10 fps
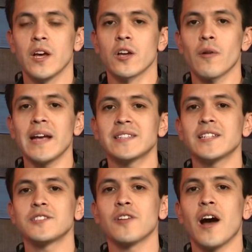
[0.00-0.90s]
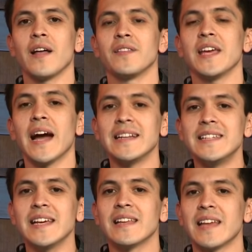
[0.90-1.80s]
Grace is not the
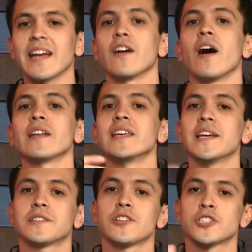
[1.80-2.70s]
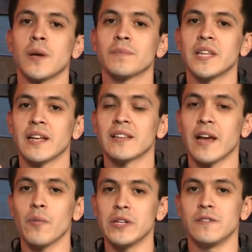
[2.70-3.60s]
idea that God gives us something
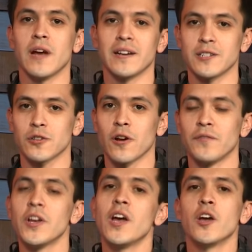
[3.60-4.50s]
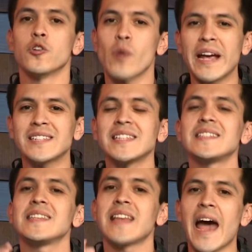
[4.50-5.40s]
that we do not deserve. Grace
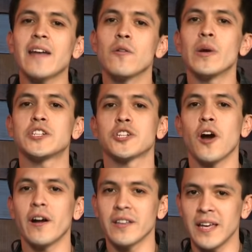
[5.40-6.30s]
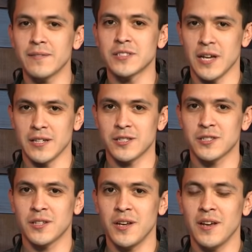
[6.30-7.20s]
is that which God gives
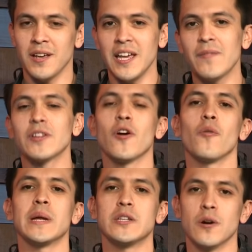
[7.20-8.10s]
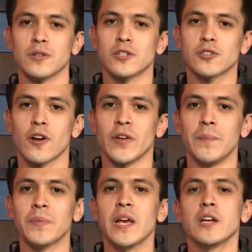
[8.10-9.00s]
us, even though we don't deserve
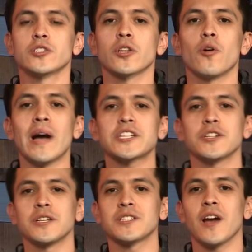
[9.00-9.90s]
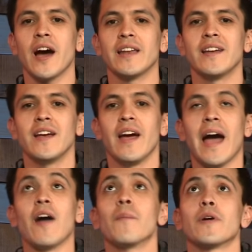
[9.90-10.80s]
it. So the question is not,
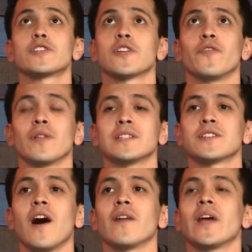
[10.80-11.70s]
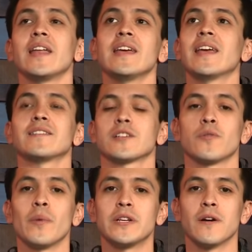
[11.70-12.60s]
how merciful is God that He gives us
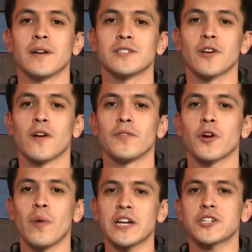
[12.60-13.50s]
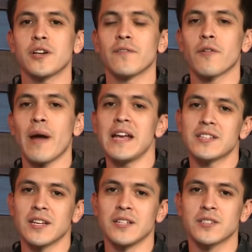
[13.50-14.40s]
what we don't deserve? The question of
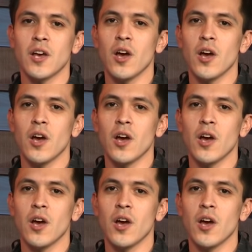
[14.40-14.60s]
grace is,